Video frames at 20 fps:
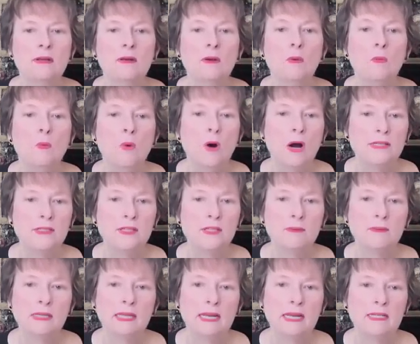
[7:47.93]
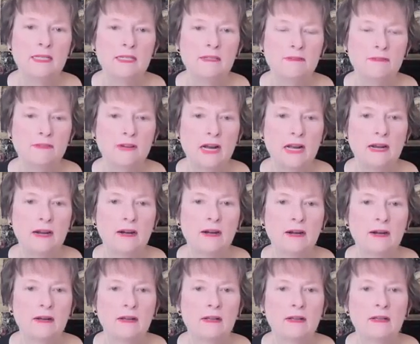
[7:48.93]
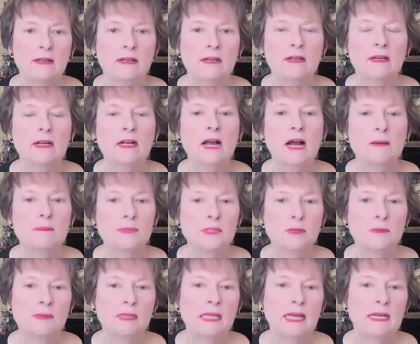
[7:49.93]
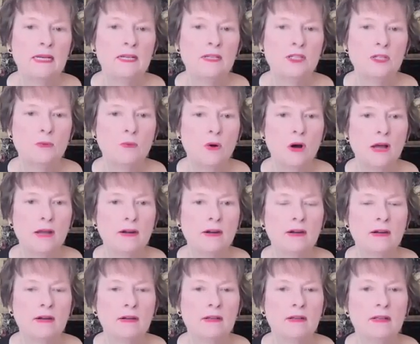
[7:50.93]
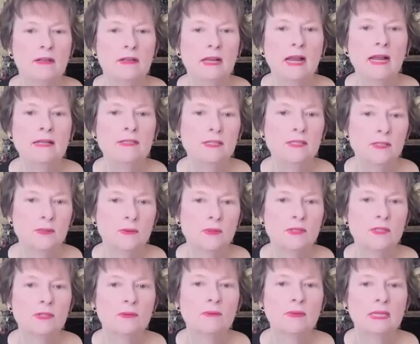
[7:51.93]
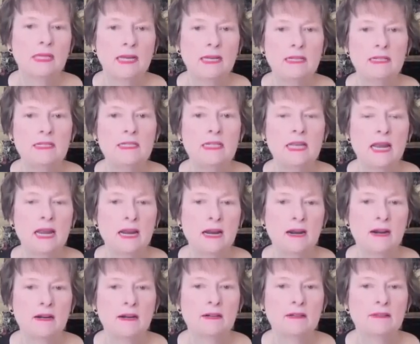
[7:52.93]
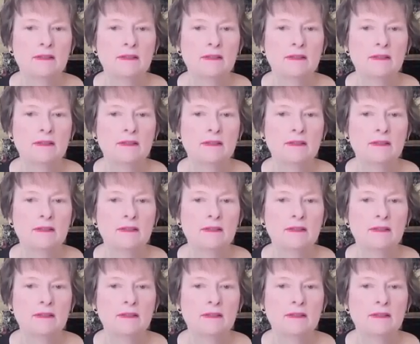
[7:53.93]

wands are related to fire, cups are related to water, and swords are related to air.